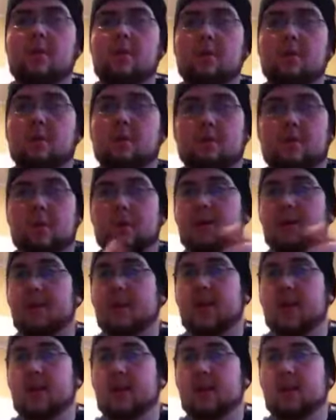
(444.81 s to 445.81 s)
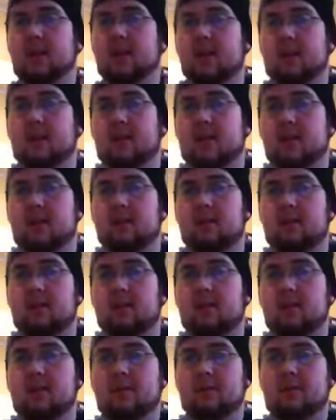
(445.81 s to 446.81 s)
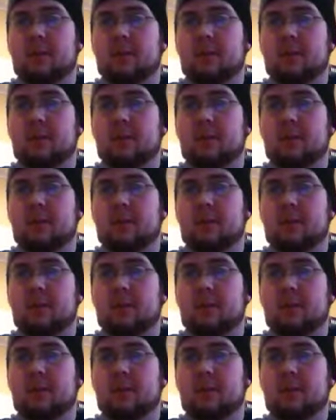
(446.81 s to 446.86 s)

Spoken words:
or once had it and got rid of it.